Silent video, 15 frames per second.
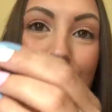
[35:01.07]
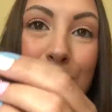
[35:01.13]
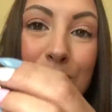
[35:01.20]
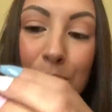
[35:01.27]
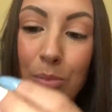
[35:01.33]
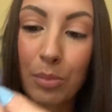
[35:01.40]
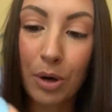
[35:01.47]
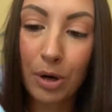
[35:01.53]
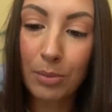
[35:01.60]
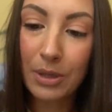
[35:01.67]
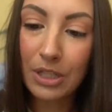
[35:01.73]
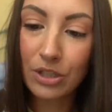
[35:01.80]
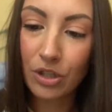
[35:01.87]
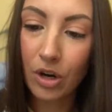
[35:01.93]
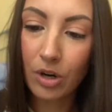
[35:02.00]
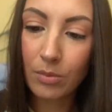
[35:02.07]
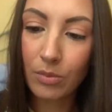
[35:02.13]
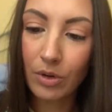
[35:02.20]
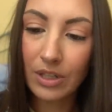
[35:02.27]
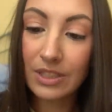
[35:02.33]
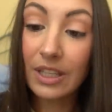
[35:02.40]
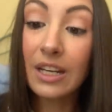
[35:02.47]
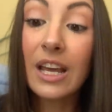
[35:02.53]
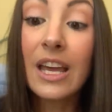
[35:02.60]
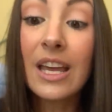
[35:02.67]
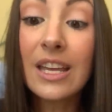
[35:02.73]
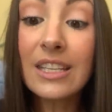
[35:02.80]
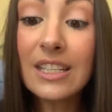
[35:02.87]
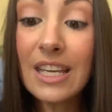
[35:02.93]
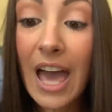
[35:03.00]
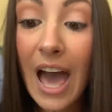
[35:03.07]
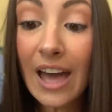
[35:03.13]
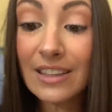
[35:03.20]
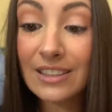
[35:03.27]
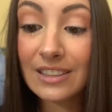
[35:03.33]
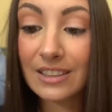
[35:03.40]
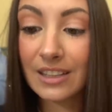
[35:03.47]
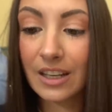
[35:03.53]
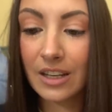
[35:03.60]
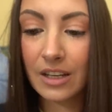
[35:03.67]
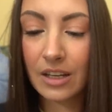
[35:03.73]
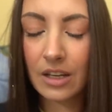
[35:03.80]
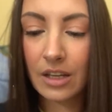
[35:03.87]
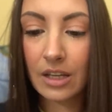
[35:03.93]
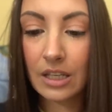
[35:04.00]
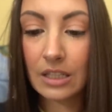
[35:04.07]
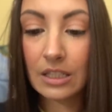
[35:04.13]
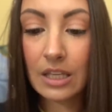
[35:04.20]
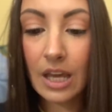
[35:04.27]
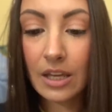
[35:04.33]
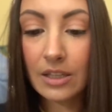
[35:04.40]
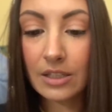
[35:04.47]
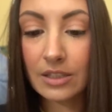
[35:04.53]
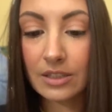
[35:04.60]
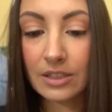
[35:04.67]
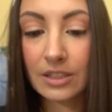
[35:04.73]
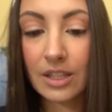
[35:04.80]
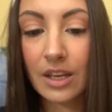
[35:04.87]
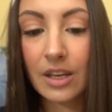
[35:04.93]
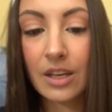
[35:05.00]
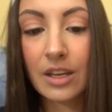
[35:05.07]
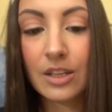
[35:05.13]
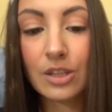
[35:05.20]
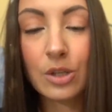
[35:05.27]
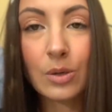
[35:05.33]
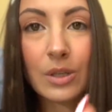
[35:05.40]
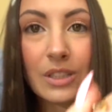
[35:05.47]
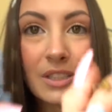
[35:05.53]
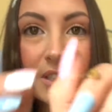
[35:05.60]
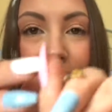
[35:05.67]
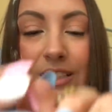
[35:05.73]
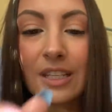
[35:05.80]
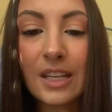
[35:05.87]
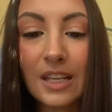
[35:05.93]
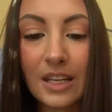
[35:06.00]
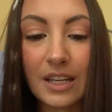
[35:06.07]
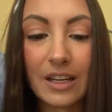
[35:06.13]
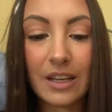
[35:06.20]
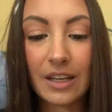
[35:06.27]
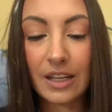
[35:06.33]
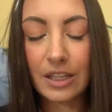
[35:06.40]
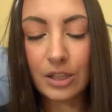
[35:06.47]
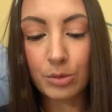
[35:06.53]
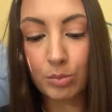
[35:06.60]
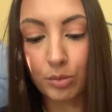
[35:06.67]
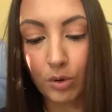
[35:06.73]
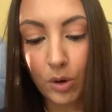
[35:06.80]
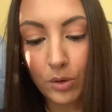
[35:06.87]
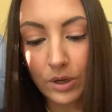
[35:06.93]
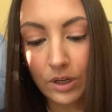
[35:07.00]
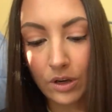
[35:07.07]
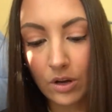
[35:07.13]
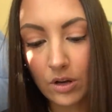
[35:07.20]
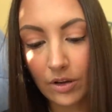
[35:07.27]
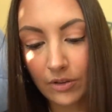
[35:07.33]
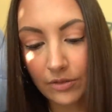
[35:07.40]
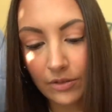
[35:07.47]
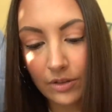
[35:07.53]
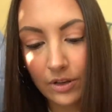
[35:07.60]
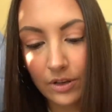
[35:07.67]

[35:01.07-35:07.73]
was a Barbie charm bracelet. Yes, yes, can see it's broken off.